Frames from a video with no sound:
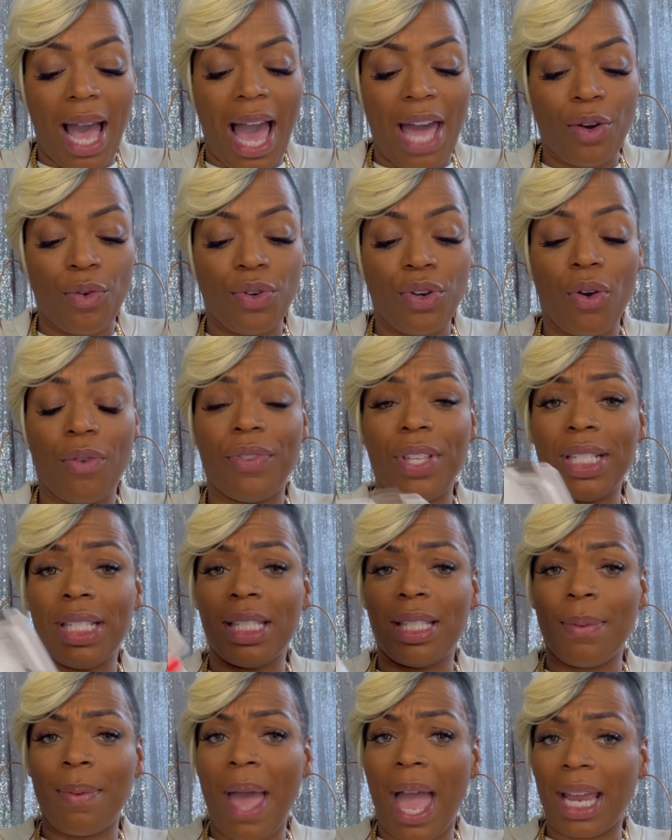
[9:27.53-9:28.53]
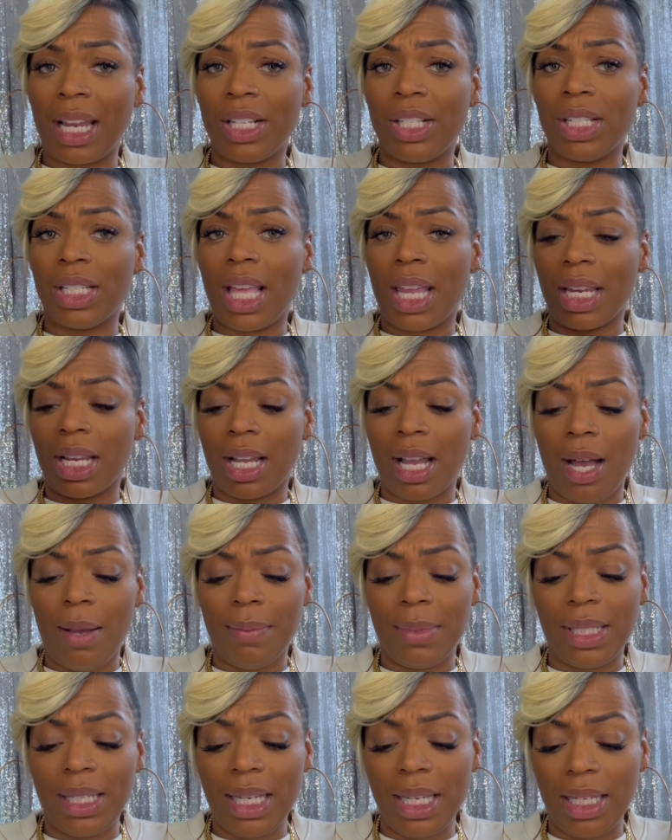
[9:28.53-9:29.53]
don't know if this is the packaging that it
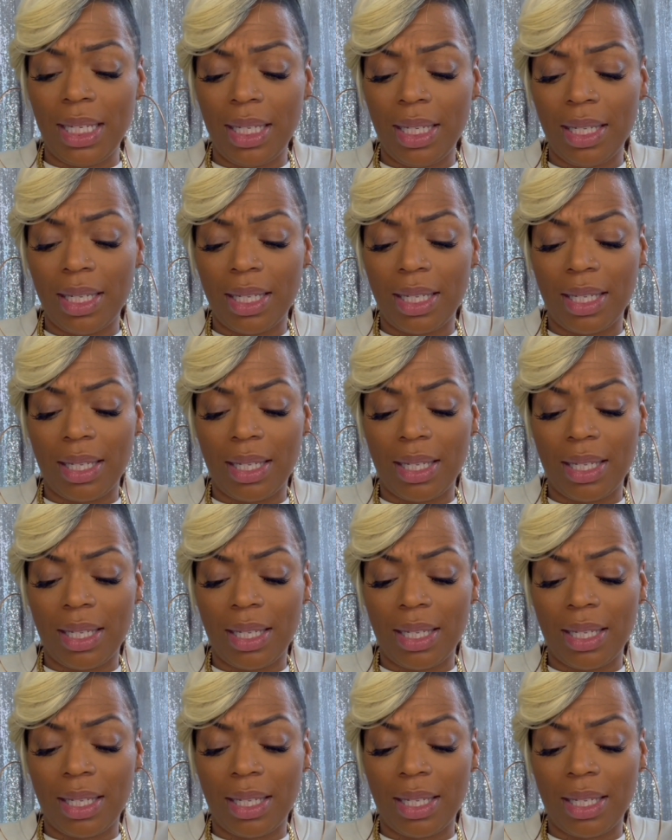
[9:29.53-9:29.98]
comes in.